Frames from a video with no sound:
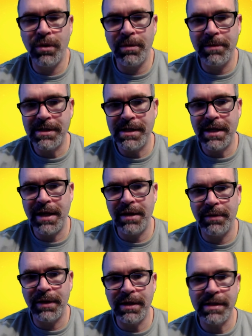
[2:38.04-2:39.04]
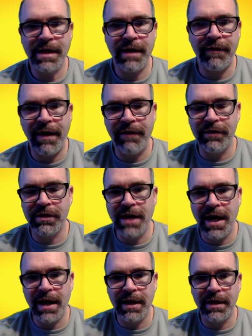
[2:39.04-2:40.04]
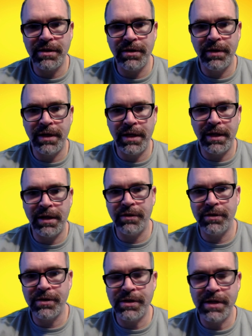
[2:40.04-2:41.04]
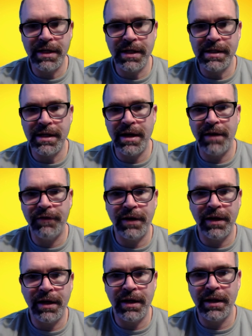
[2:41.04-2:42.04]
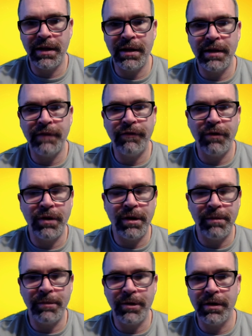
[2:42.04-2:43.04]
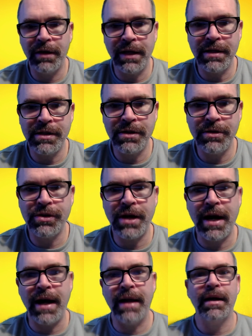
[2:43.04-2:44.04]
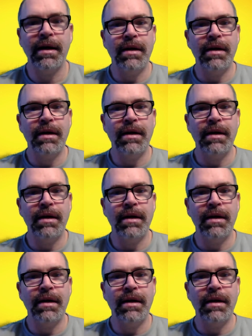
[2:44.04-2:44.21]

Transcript: orbits the other one. Instead of ever talking to it and introducing itself and getting the phone number, it's too shy.